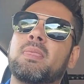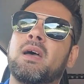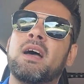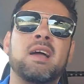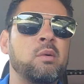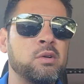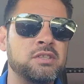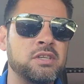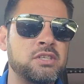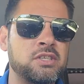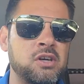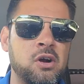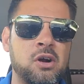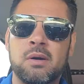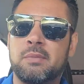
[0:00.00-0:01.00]
he wasn't a
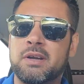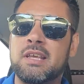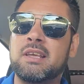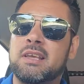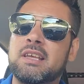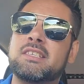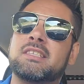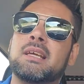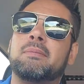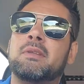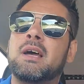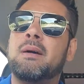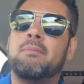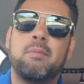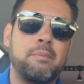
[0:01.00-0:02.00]
starter, but he stepped
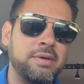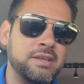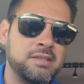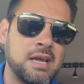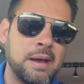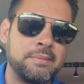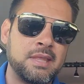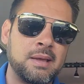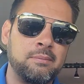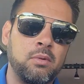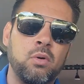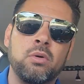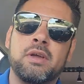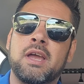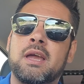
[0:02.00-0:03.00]
up big time in that
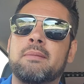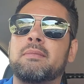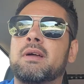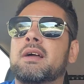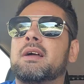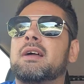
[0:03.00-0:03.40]
bowl game.